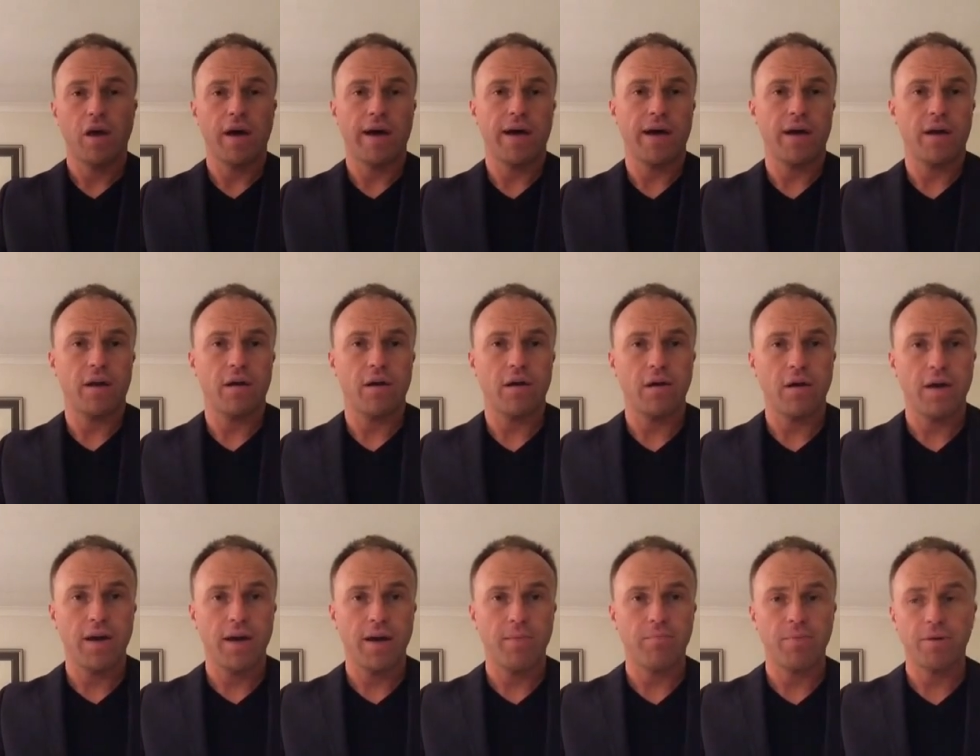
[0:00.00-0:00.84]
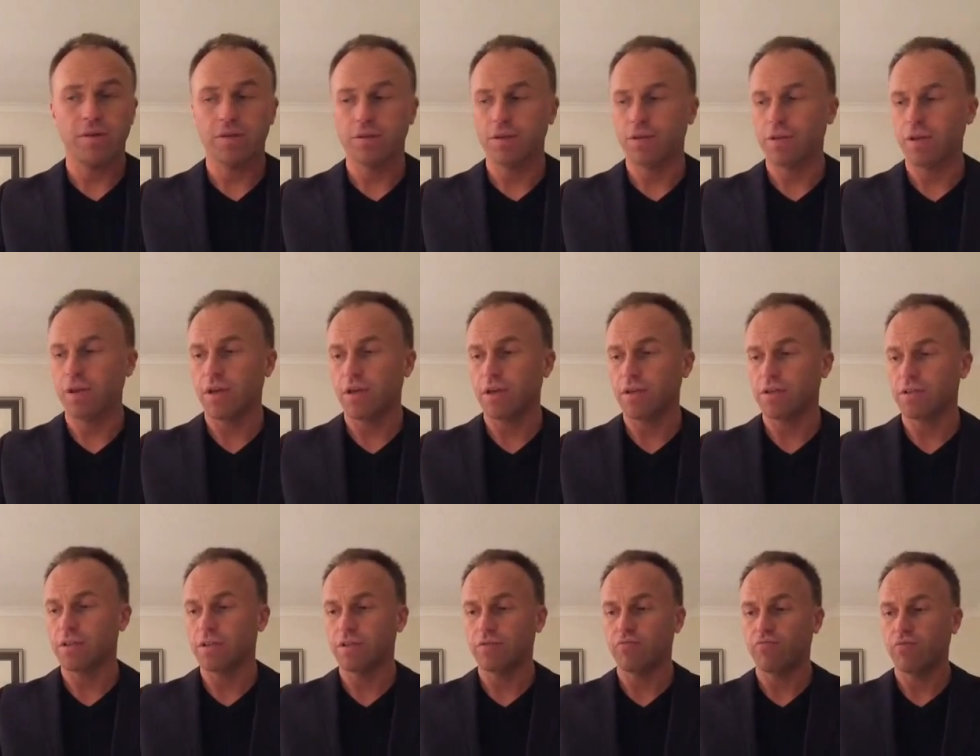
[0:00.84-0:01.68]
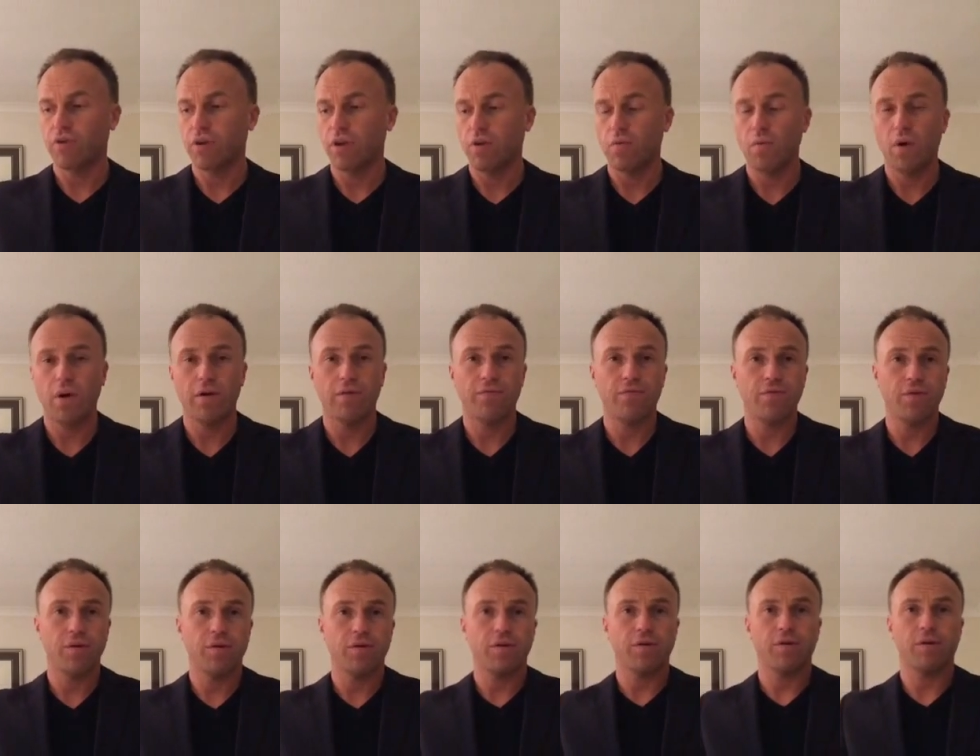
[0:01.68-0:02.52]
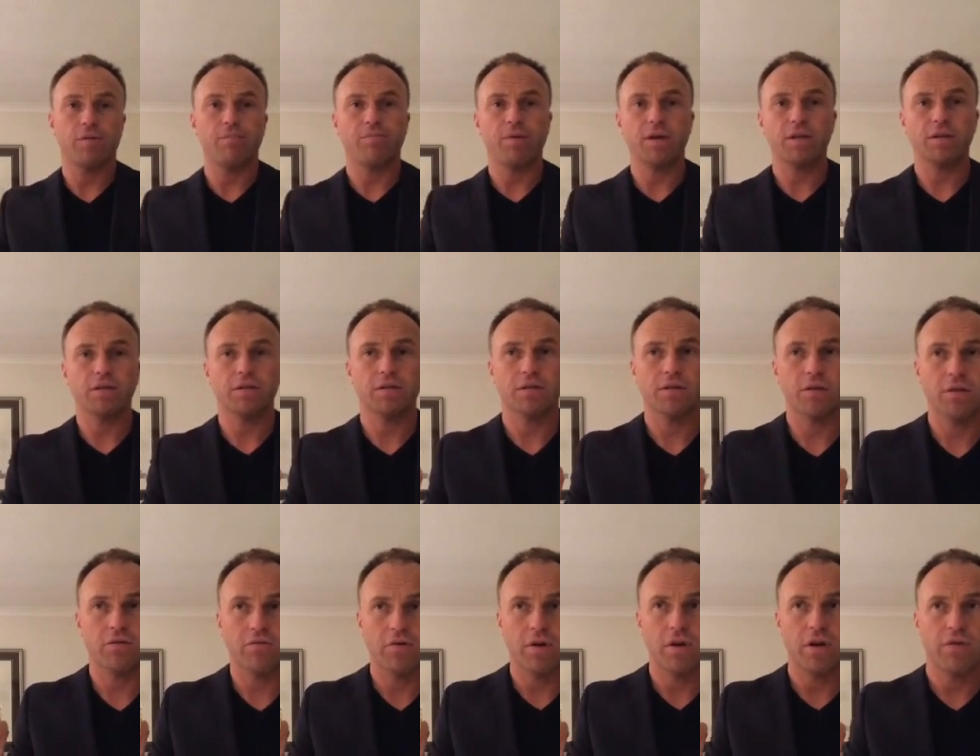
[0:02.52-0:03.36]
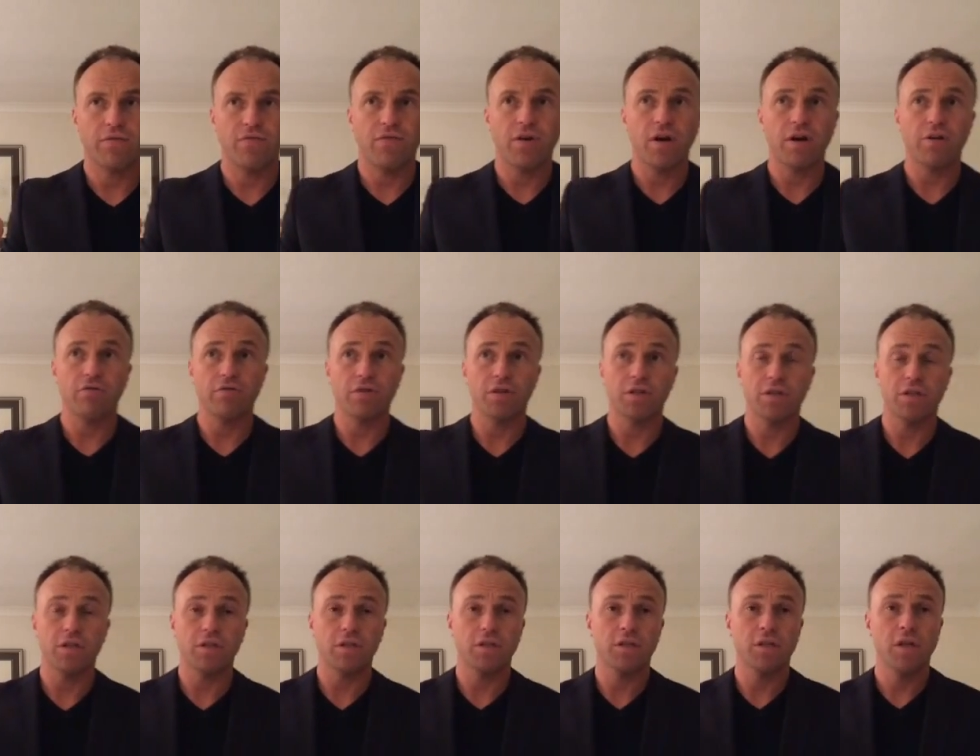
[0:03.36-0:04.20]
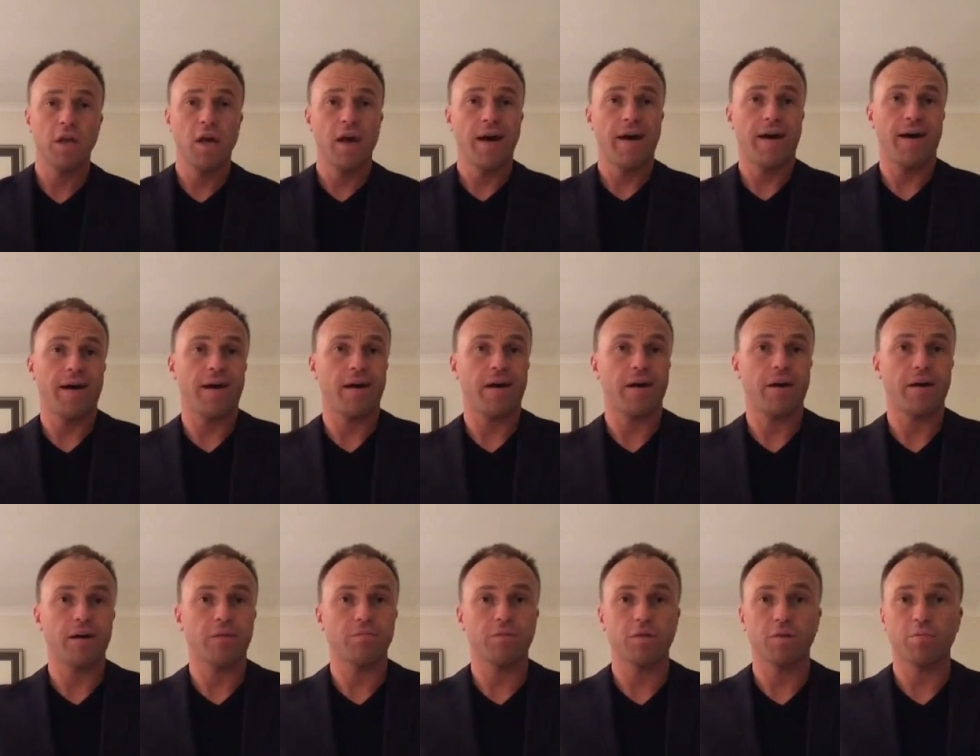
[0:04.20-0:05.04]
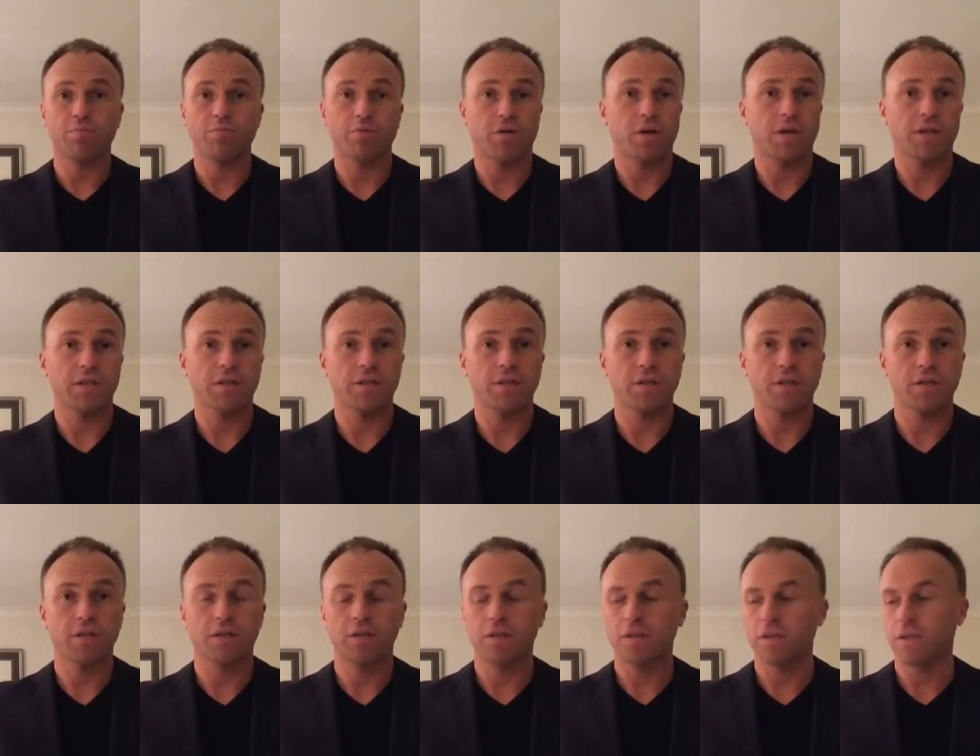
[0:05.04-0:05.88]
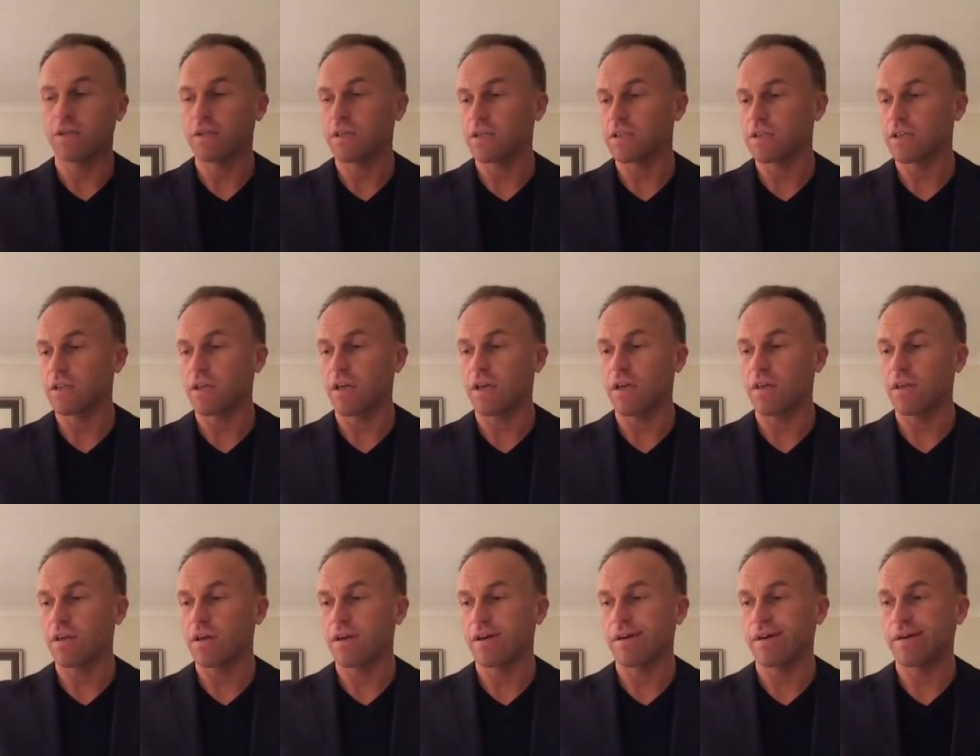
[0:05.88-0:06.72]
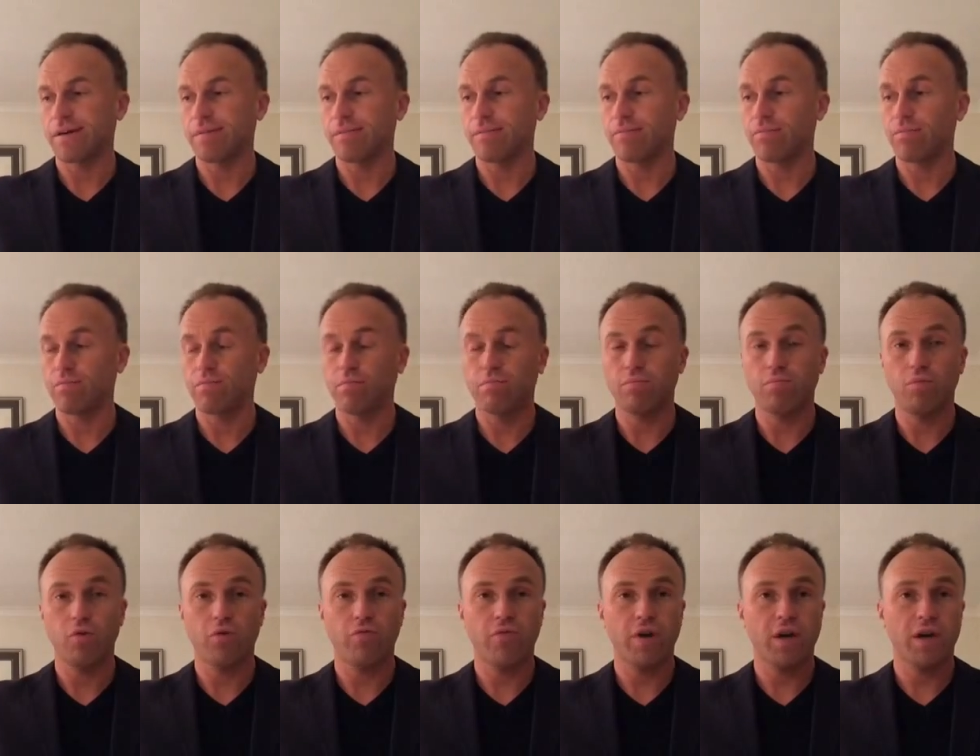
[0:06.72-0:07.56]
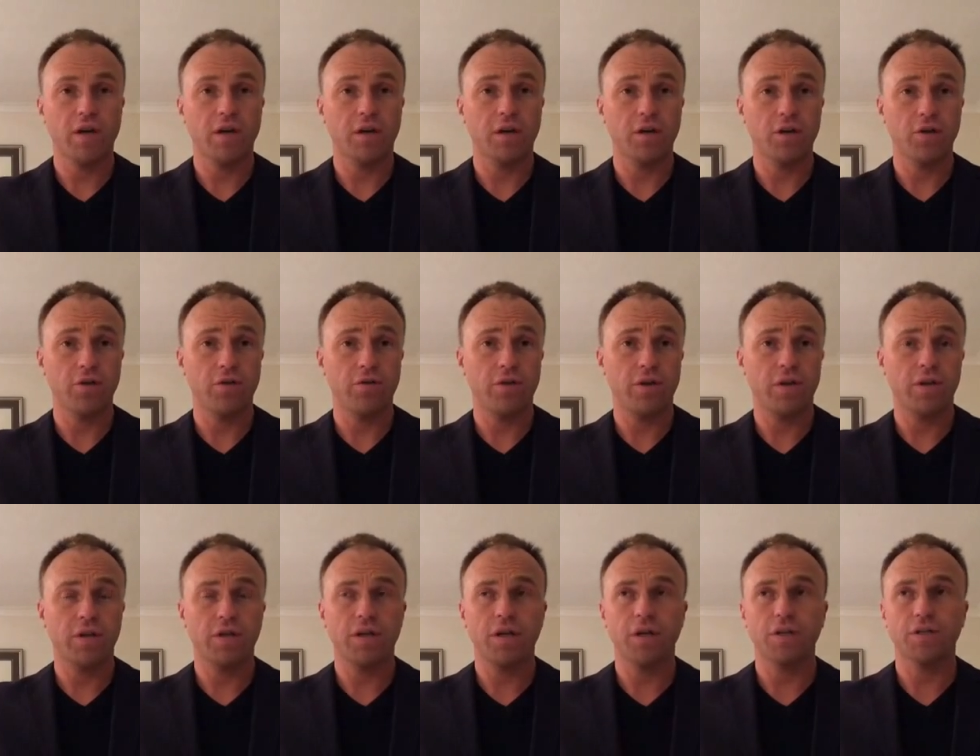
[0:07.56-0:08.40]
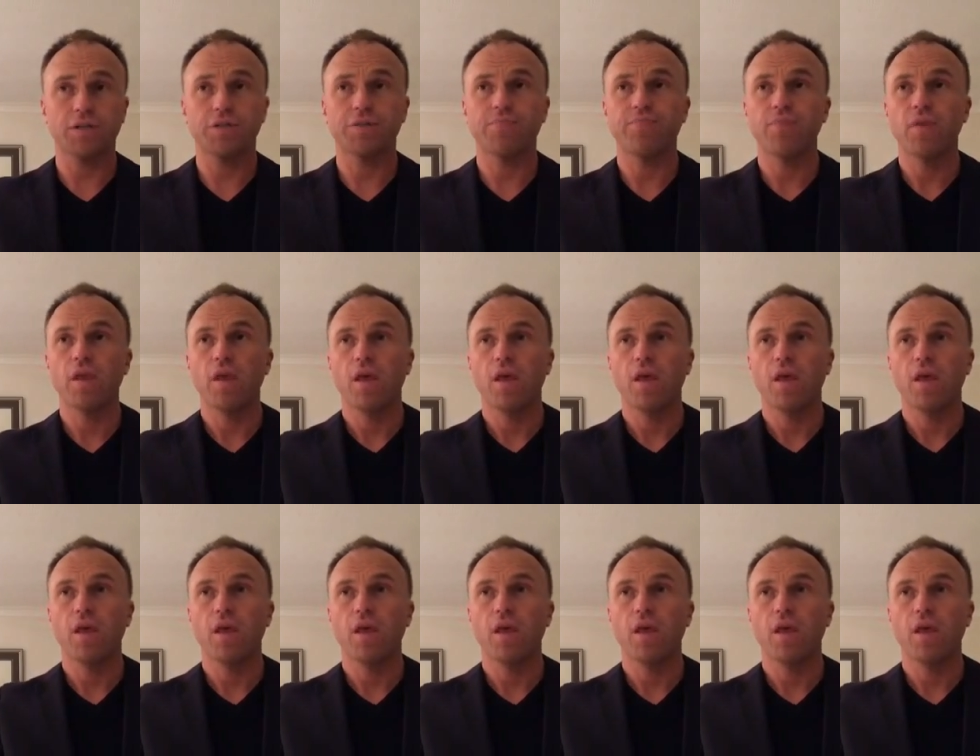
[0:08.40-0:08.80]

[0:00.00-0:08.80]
and I happen to think it's really one of the best Creed fragrances, and I'm surprised that it doesn't get more recognition than it does.